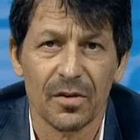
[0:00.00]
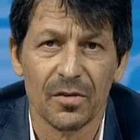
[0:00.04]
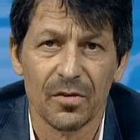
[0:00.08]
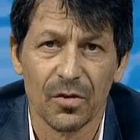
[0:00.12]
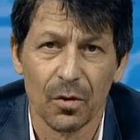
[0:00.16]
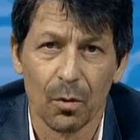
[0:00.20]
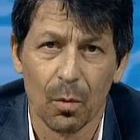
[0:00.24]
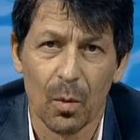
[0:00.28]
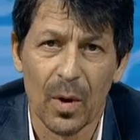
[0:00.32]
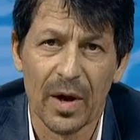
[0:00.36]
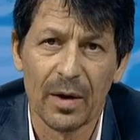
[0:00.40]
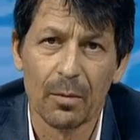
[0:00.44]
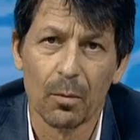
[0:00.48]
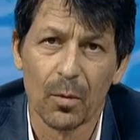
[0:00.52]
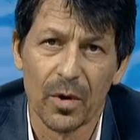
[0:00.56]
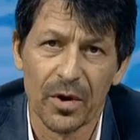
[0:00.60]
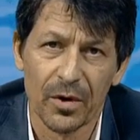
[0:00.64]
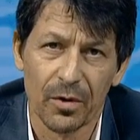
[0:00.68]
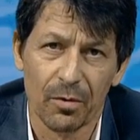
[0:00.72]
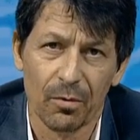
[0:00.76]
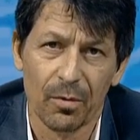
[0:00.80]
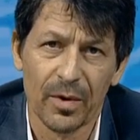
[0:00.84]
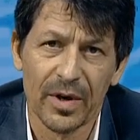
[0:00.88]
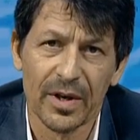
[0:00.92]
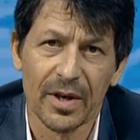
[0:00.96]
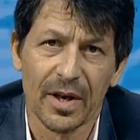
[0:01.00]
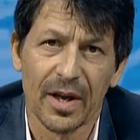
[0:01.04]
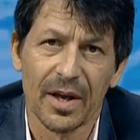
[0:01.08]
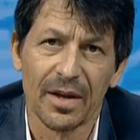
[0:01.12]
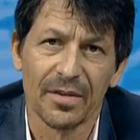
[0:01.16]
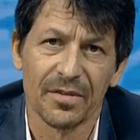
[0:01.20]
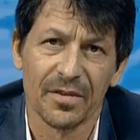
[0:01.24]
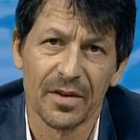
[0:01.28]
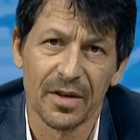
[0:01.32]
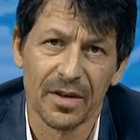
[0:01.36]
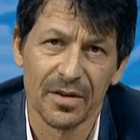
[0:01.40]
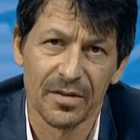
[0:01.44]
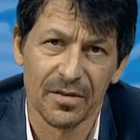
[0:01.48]
to one where you
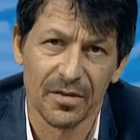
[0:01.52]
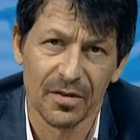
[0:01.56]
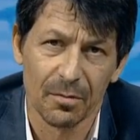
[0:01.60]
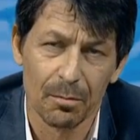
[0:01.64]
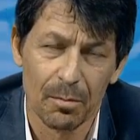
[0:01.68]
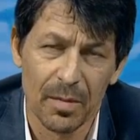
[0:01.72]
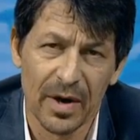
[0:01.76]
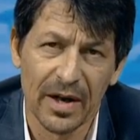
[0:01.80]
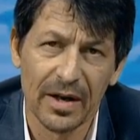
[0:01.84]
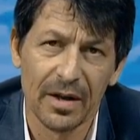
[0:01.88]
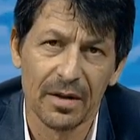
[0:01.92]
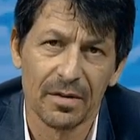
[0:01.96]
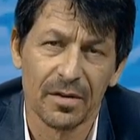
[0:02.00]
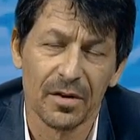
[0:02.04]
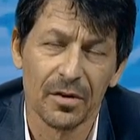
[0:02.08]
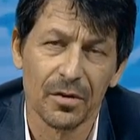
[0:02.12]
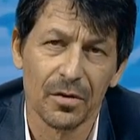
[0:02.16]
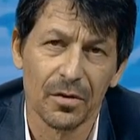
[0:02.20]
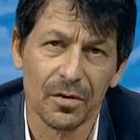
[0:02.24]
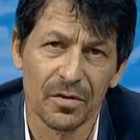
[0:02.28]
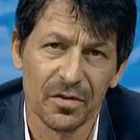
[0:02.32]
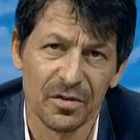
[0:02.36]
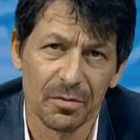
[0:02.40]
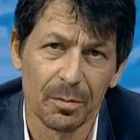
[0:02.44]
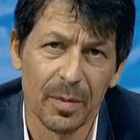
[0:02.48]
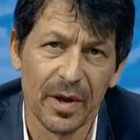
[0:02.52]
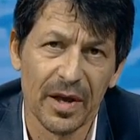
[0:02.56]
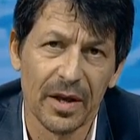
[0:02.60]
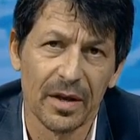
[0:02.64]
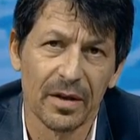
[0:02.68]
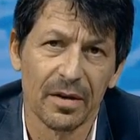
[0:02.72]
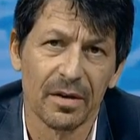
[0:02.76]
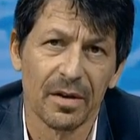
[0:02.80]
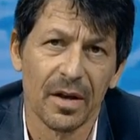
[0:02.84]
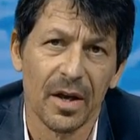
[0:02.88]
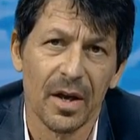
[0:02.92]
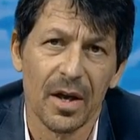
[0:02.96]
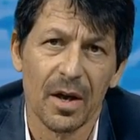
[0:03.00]
realize that it's money that you
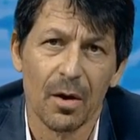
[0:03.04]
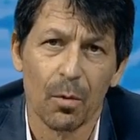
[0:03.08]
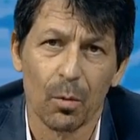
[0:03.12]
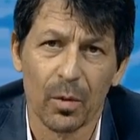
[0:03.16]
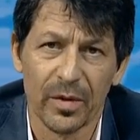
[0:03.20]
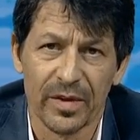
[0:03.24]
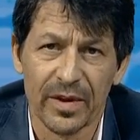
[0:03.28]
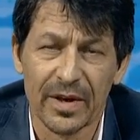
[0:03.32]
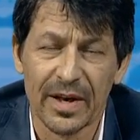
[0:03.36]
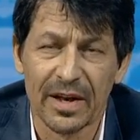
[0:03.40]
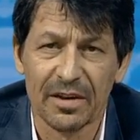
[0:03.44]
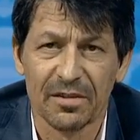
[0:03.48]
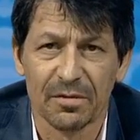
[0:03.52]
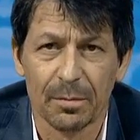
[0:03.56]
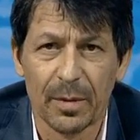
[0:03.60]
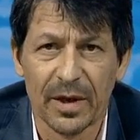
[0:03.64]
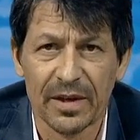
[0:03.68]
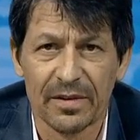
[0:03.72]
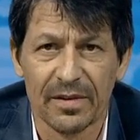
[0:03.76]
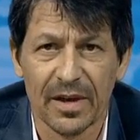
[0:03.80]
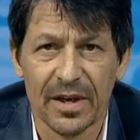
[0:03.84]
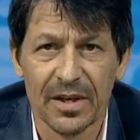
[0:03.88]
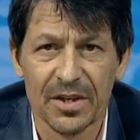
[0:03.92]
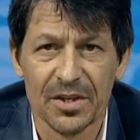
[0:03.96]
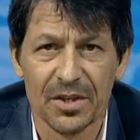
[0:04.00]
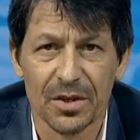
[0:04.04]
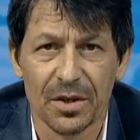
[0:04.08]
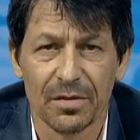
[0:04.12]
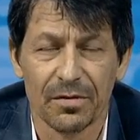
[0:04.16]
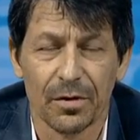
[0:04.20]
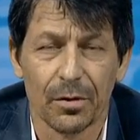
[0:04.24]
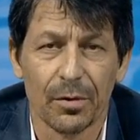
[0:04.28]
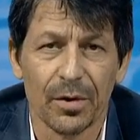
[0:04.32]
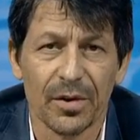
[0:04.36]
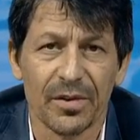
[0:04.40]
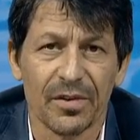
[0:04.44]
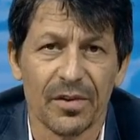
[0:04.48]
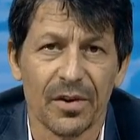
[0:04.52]
spend with an expectation of
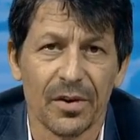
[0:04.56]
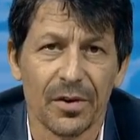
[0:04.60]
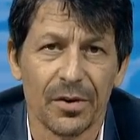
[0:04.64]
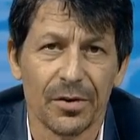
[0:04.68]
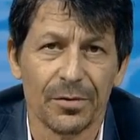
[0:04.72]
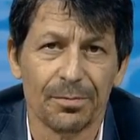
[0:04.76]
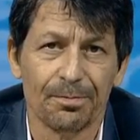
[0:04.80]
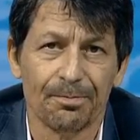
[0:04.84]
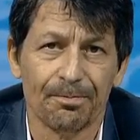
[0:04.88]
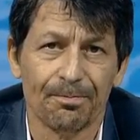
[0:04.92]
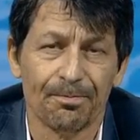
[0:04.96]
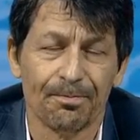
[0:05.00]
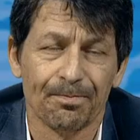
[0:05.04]
a return.